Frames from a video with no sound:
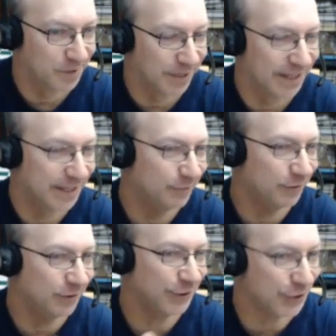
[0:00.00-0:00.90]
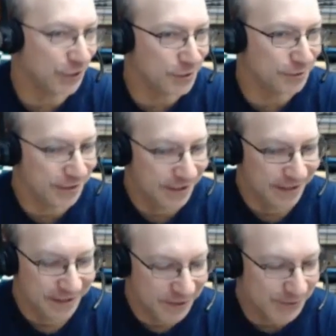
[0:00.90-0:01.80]
but it really shows
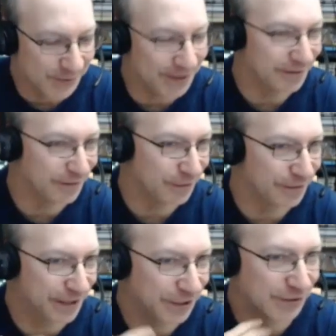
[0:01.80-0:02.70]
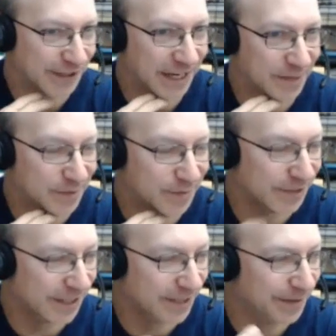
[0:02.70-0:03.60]
21st century gambit
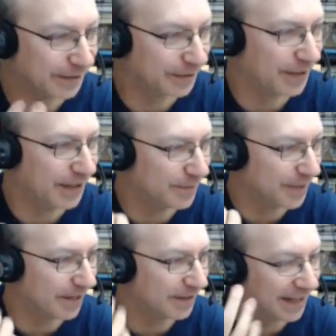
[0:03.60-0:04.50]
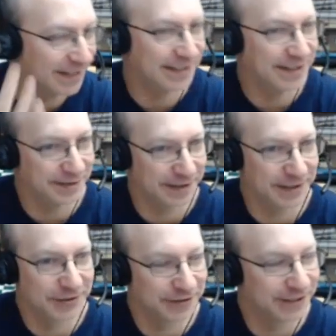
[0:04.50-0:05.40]
play, because you think about 19th
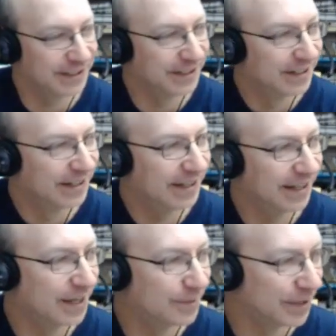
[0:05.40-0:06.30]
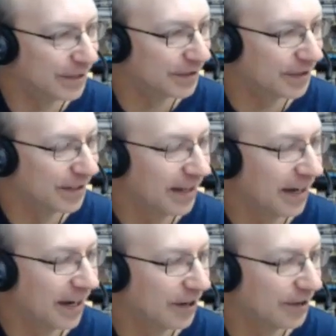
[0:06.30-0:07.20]
century gambits,
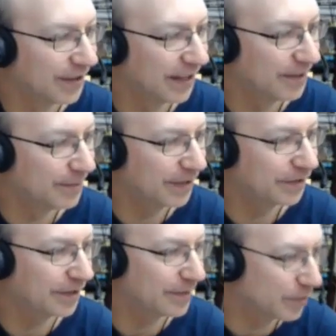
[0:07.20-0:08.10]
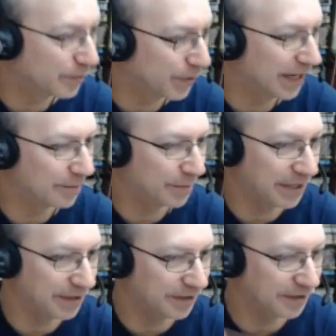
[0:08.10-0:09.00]
how they basically would bring out
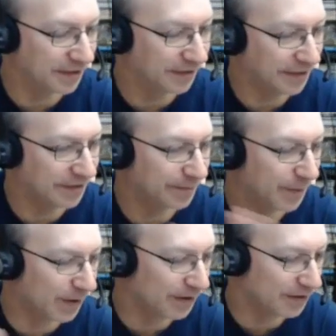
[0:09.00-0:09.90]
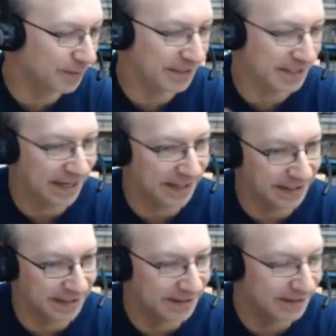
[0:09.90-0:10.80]
pieces and leave pawns to be
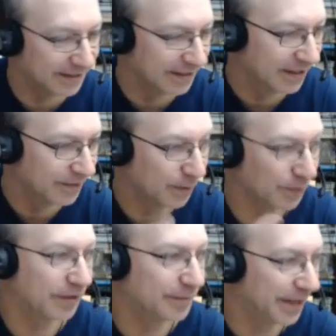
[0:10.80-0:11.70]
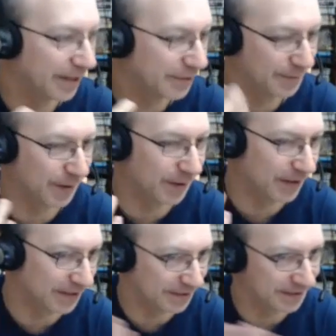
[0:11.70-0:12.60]
taken, mostly by other
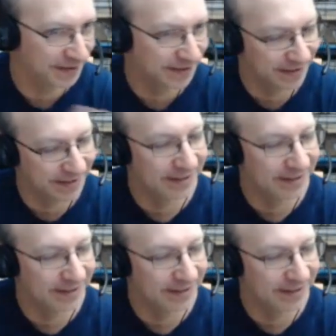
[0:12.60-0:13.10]
pawns,